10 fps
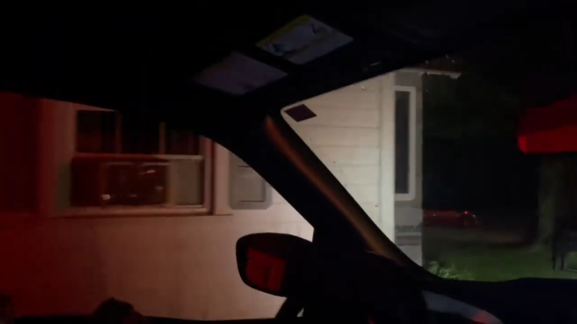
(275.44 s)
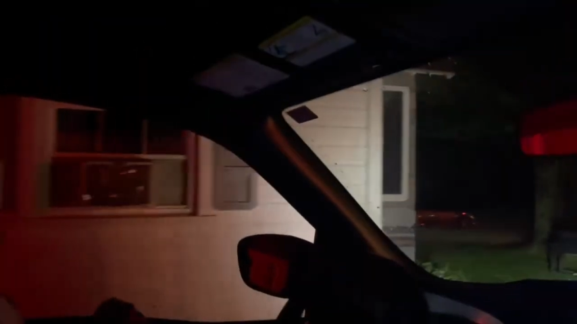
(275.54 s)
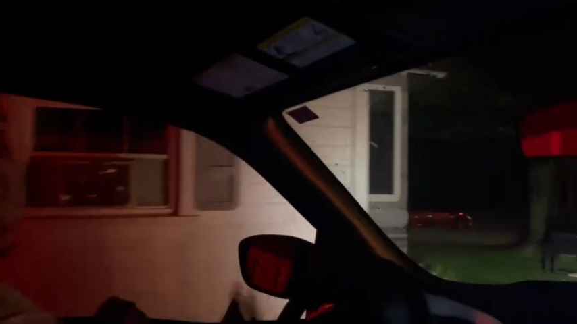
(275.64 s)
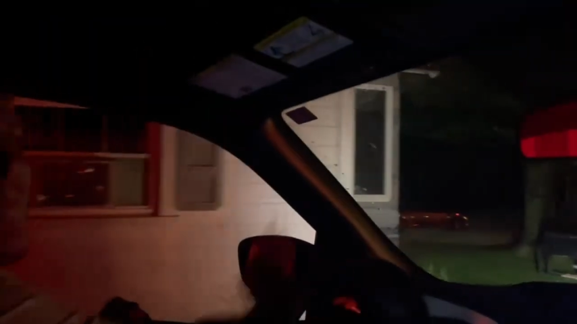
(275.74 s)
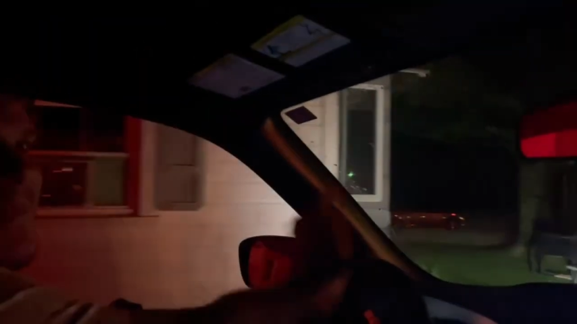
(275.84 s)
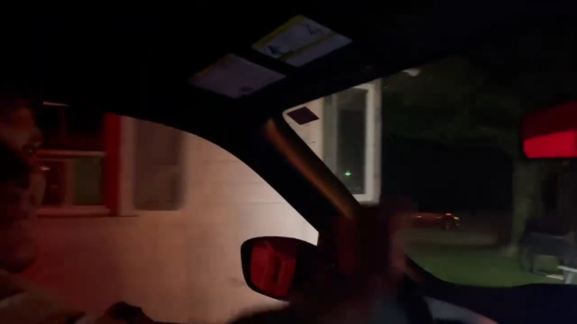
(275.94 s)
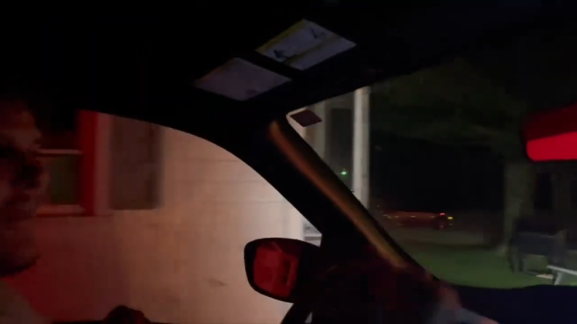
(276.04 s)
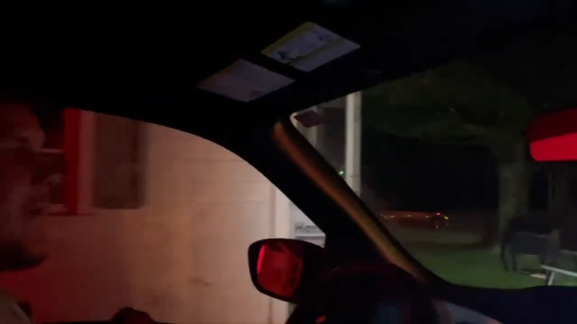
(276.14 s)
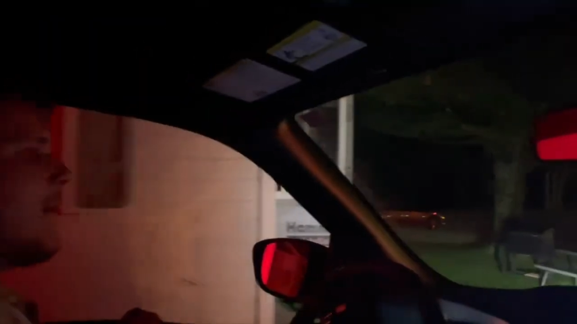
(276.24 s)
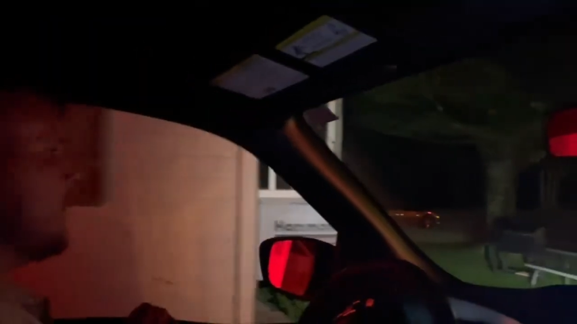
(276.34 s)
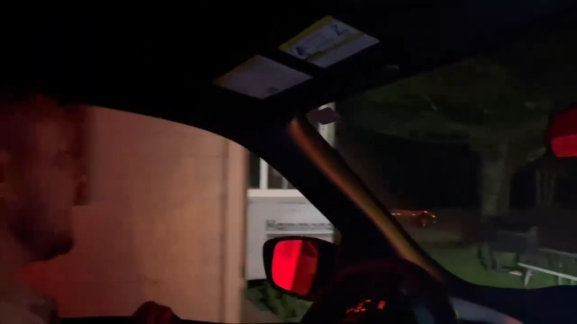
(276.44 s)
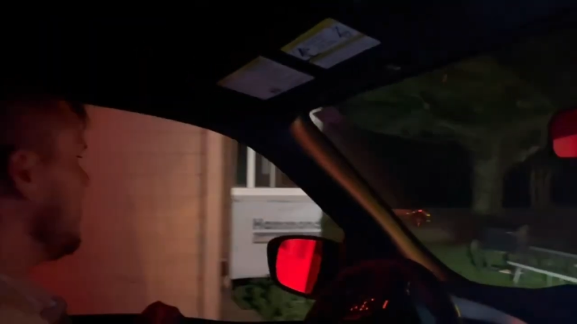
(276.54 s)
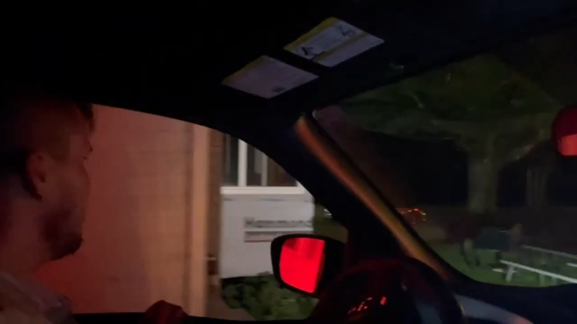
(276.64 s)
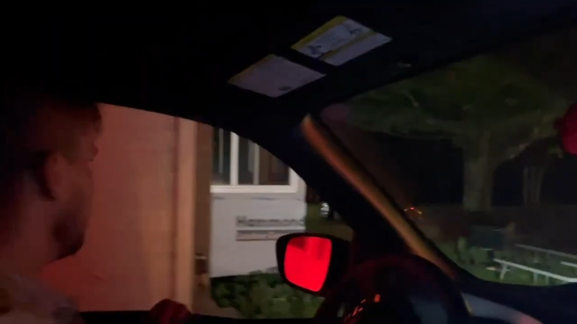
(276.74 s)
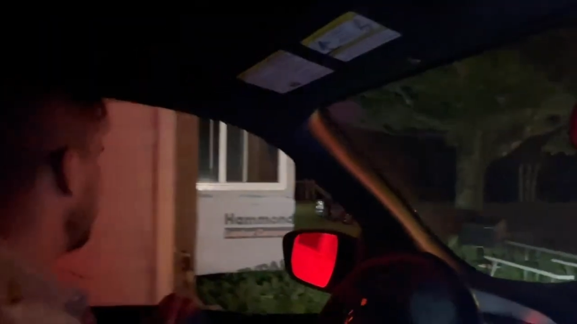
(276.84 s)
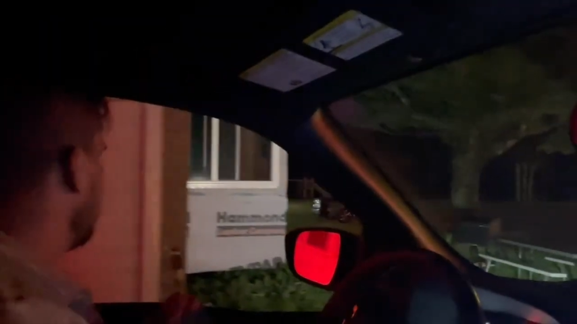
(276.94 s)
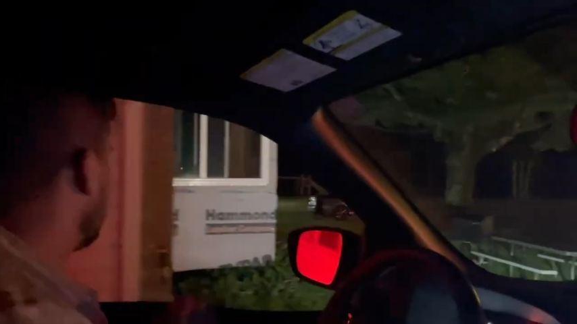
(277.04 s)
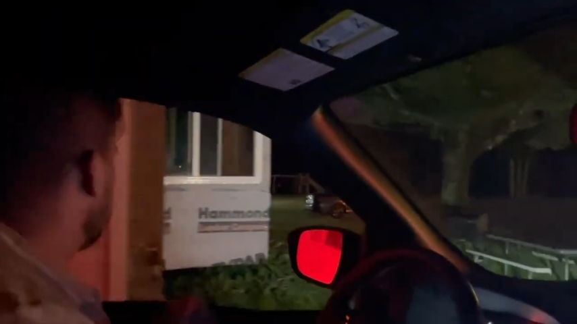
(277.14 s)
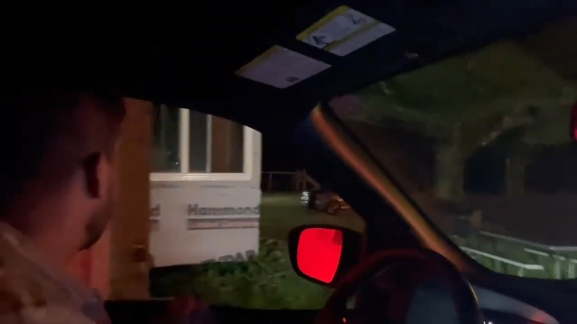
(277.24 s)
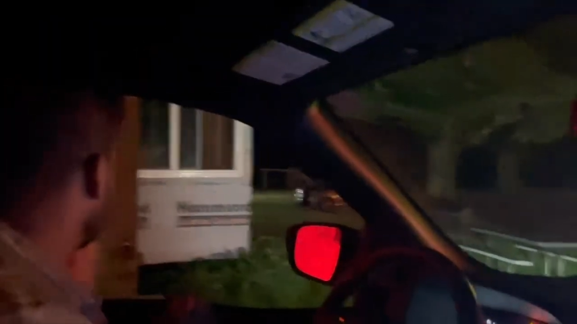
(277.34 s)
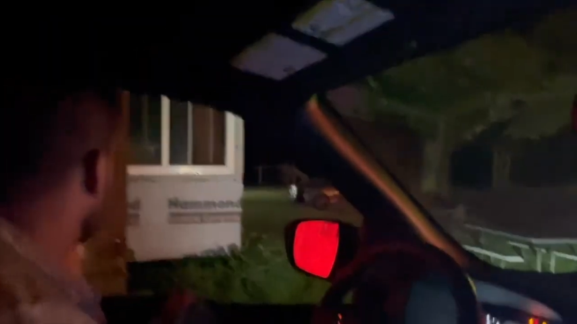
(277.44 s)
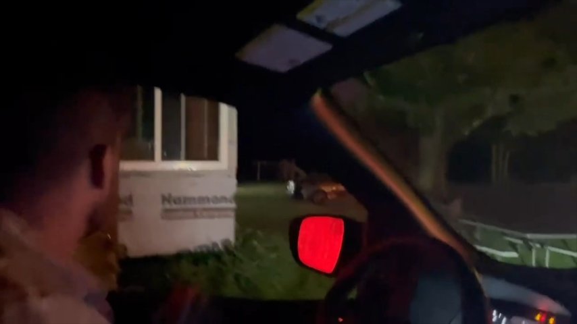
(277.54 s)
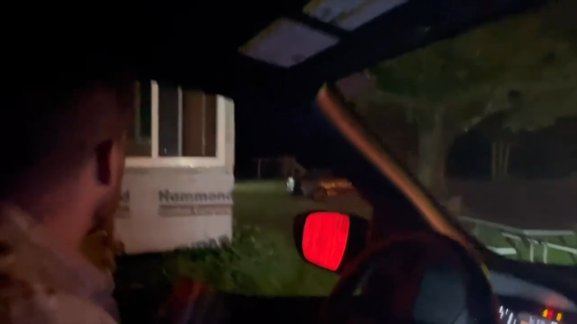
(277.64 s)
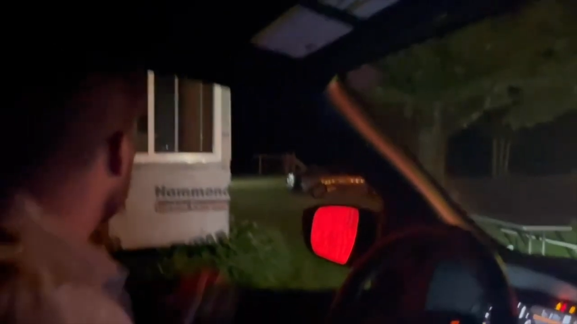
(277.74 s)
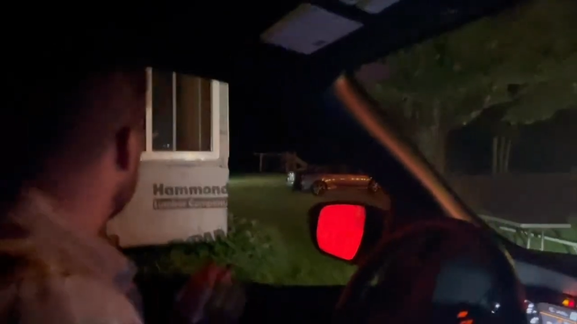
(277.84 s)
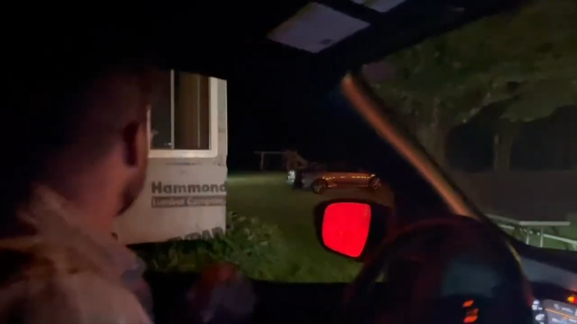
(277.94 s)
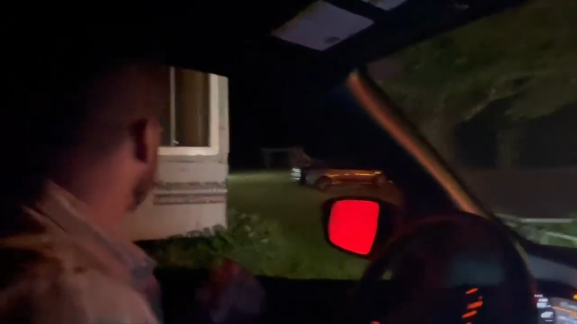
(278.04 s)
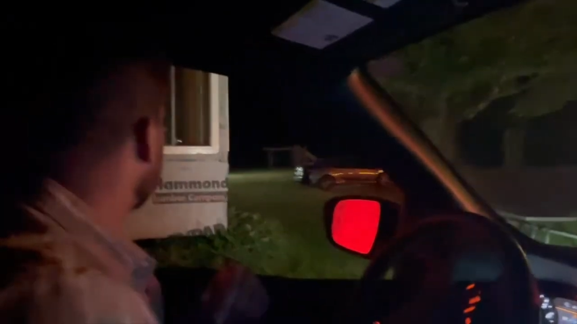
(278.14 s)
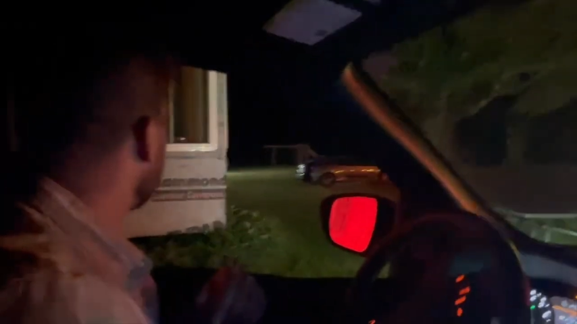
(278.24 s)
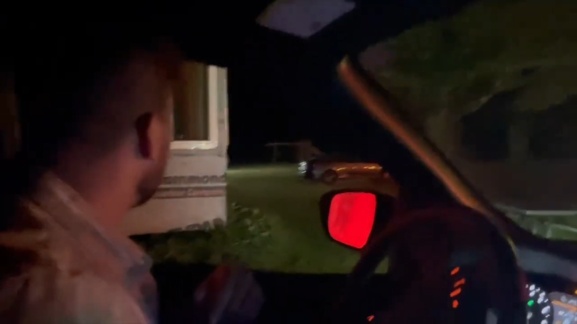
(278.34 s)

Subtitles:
No face is visible, so there are no lips to read.